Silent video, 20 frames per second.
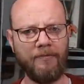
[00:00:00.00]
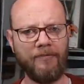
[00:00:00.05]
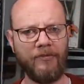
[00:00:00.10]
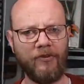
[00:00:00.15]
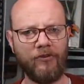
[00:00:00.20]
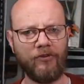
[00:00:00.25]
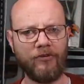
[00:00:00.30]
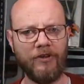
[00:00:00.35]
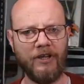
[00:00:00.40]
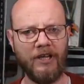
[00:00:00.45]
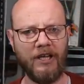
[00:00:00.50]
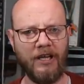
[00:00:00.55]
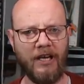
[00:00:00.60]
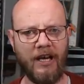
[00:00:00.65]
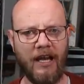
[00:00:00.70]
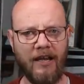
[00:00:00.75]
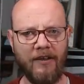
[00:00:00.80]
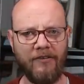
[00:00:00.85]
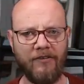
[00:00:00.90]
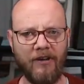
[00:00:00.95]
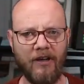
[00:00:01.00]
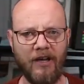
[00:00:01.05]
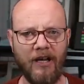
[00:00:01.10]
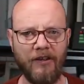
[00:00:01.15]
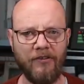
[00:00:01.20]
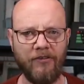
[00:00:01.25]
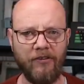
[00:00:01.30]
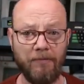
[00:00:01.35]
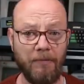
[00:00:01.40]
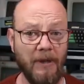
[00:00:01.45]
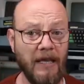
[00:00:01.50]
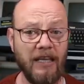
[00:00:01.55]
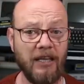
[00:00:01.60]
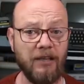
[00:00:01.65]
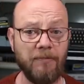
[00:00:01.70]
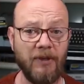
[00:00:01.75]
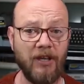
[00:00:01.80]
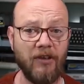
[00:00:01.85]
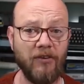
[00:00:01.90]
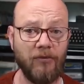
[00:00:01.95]
up the screen as I
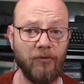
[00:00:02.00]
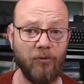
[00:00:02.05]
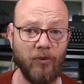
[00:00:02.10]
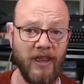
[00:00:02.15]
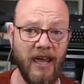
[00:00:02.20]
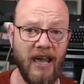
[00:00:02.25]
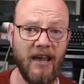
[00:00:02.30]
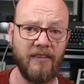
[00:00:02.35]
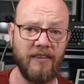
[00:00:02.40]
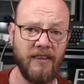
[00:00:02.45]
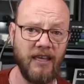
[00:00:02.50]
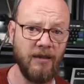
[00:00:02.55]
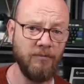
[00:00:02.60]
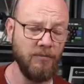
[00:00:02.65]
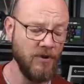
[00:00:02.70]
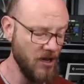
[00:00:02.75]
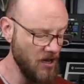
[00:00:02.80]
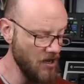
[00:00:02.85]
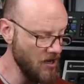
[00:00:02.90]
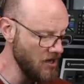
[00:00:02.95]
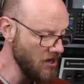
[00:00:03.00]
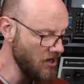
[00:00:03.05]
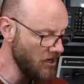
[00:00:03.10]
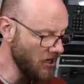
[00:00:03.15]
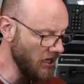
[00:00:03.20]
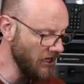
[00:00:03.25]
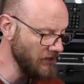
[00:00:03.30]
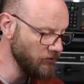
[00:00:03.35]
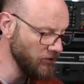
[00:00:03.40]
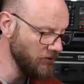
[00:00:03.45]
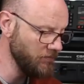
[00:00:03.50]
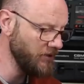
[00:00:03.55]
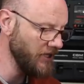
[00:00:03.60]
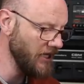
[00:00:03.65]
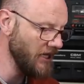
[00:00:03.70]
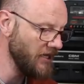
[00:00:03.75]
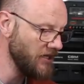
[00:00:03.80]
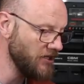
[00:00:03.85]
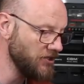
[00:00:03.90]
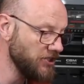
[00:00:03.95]
speak, because without them, I wouldn't
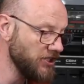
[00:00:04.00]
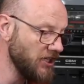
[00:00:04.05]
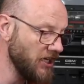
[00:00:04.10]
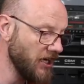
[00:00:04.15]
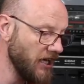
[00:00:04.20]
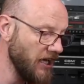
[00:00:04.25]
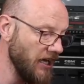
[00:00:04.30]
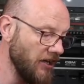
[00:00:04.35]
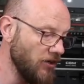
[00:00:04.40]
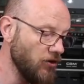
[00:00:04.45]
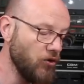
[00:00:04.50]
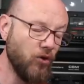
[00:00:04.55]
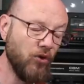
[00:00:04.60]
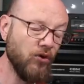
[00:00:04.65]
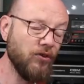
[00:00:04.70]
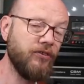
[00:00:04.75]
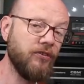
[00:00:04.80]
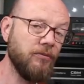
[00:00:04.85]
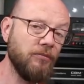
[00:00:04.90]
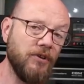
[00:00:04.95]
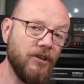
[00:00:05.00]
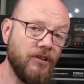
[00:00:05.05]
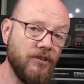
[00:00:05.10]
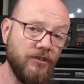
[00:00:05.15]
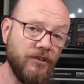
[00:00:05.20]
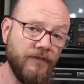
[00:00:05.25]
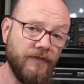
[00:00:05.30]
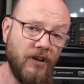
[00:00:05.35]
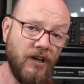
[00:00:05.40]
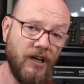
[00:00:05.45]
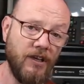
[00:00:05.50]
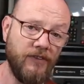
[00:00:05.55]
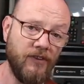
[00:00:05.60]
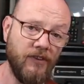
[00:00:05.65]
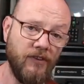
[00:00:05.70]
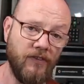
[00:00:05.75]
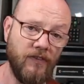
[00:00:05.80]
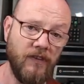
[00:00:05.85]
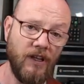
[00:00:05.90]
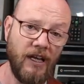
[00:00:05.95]
be able to check out awesome little
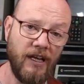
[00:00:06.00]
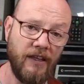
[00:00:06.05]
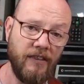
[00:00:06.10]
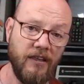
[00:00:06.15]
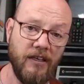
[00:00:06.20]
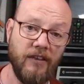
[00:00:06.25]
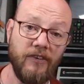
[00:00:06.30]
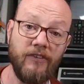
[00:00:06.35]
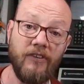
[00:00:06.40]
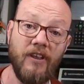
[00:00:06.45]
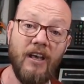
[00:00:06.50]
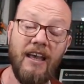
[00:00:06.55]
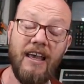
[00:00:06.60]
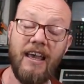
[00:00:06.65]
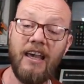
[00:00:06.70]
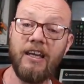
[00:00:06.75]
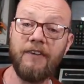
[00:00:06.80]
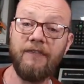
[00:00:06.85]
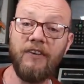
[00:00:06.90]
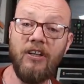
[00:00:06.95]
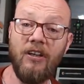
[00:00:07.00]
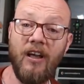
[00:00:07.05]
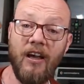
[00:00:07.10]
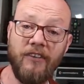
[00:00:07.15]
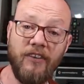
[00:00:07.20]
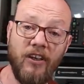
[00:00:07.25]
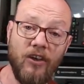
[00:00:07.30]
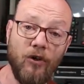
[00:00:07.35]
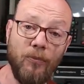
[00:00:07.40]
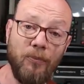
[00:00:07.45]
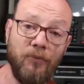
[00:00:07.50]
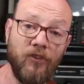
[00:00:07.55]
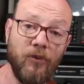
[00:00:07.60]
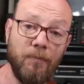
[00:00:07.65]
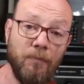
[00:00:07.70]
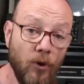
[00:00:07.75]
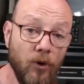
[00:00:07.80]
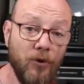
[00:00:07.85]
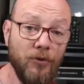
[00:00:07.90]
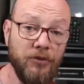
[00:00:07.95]
devices like this. And if you'd like to help
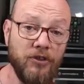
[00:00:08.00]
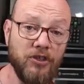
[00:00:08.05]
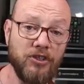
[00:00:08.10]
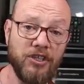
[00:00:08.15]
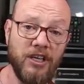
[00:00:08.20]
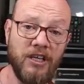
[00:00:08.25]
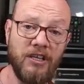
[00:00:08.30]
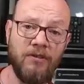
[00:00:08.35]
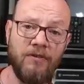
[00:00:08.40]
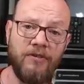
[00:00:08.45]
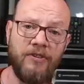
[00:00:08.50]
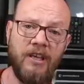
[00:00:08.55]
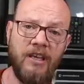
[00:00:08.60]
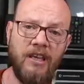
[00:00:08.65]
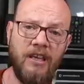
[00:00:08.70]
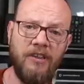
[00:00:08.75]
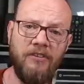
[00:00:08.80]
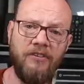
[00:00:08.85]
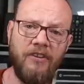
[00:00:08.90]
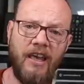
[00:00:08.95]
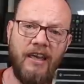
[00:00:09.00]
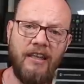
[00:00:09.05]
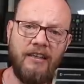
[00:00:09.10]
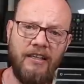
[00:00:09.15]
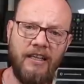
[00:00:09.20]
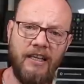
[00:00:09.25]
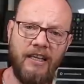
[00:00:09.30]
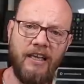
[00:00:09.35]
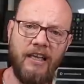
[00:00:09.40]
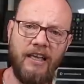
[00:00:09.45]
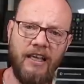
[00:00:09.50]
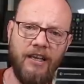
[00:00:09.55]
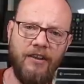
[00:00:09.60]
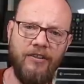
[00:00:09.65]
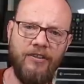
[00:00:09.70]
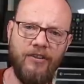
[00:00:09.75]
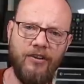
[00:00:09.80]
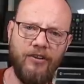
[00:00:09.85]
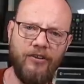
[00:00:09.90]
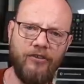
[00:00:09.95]
support the channel, there is a link
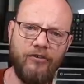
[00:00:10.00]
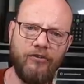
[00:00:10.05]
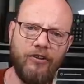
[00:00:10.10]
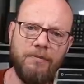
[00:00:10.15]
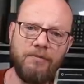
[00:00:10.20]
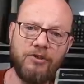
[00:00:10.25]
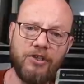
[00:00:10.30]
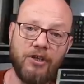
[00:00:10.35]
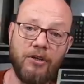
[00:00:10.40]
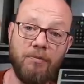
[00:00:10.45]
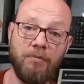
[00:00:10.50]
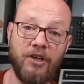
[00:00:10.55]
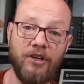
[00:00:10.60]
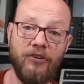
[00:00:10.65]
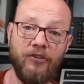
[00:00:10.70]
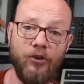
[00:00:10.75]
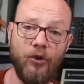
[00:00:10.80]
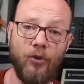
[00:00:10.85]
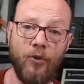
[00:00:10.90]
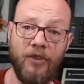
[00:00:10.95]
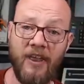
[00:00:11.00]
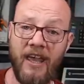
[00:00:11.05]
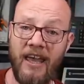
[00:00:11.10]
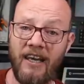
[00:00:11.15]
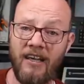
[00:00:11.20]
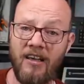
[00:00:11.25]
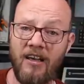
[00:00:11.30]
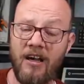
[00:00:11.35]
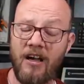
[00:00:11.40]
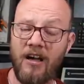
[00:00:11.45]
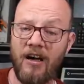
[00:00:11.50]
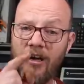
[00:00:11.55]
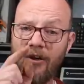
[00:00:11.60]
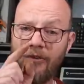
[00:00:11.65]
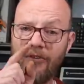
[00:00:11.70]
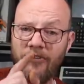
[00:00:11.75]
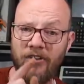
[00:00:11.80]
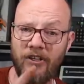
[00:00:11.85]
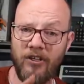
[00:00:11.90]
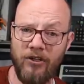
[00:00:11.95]
in the description. But until then,
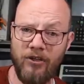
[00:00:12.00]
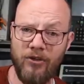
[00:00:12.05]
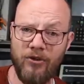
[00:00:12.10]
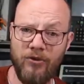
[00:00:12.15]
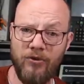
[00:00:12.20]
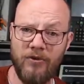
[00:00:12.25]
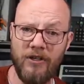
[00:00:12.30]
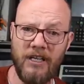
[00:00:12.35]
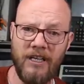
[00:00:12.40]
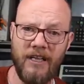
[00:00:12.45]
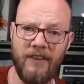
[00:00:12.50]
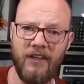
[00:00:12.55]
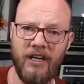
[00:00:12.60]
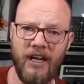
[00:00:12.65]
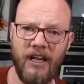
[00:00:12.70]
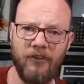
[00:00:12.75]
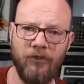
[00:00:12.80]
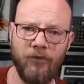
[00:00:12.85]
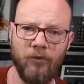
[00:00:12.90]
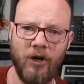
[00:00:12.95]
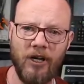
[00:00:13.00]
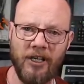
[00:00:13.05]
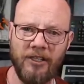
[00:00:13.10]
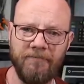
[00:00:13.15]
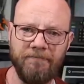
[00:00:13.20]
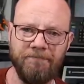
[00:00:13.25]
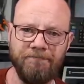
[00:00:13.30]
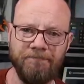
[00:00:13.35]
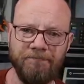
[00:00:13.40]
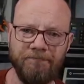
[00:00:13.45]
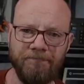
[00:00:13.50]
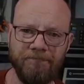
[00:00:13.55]
I'll see you in the next one.